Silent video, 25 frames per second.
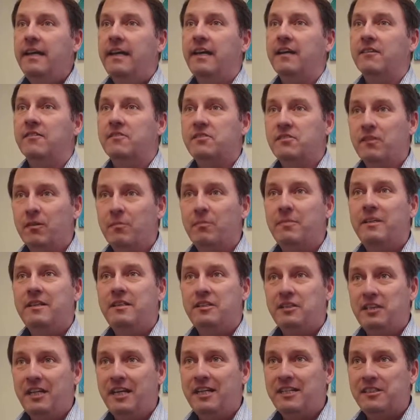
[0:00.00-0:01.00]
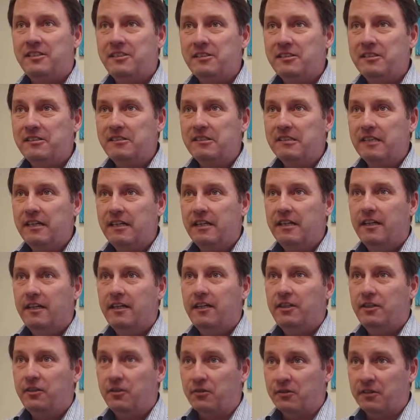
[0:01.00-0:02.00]
And if something changes,
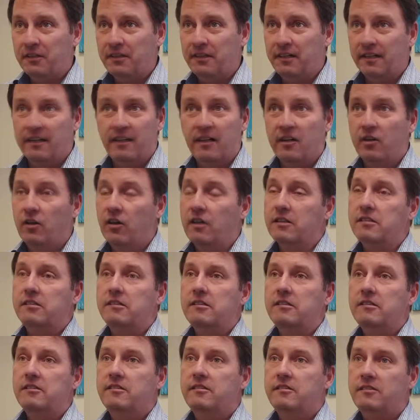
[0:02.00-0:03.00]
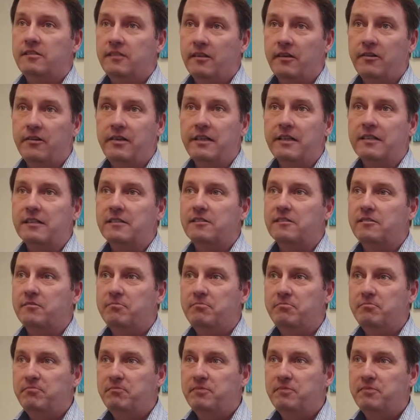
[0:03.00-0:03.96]
it can cause serious